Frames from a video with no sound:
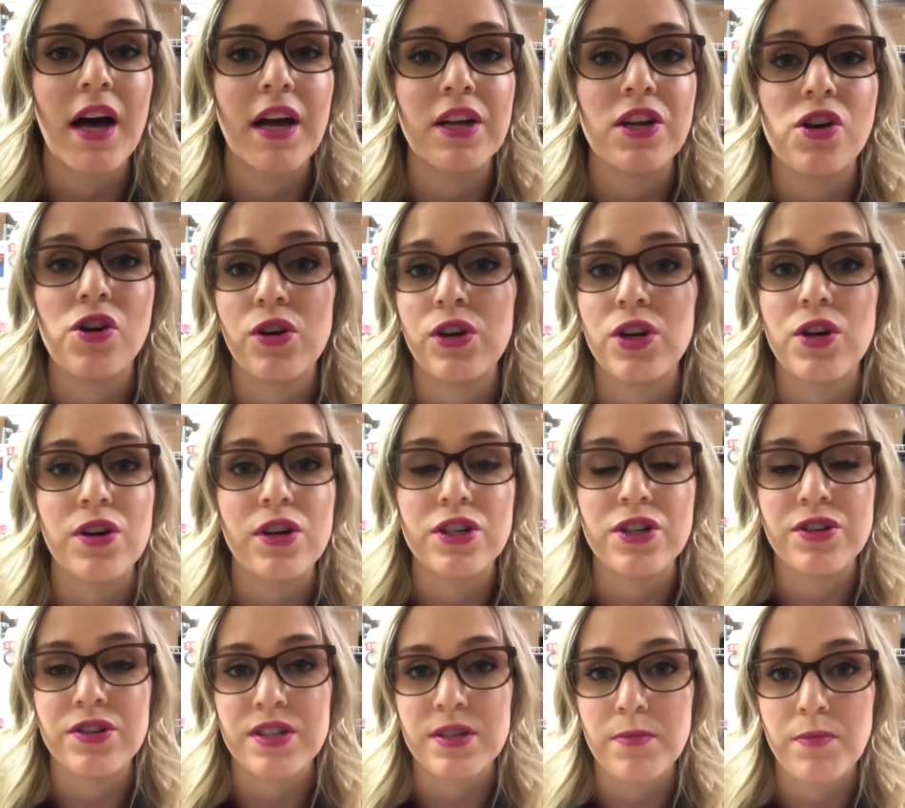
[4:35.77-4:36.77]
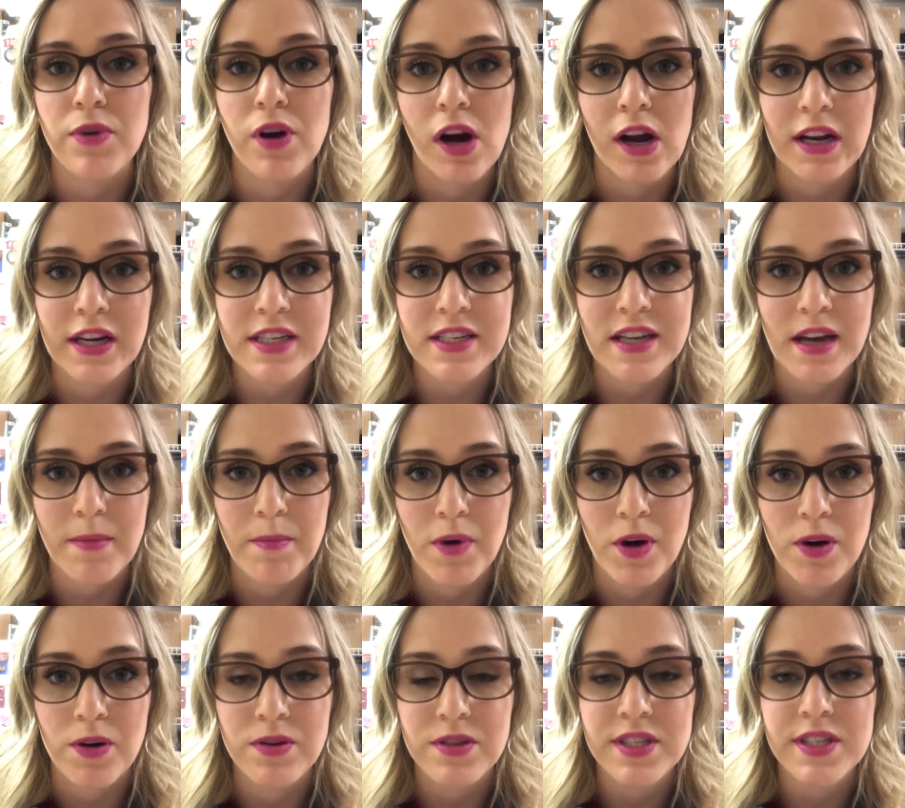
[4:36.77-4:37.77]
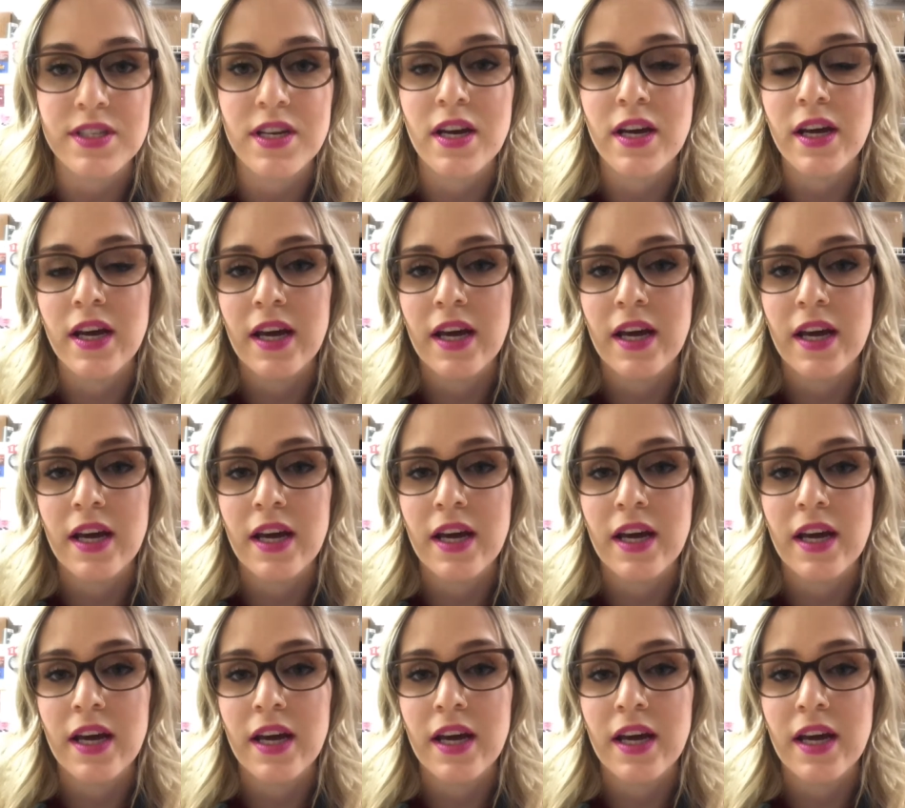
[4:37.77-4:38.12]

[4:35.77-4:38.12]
You could do some product demos.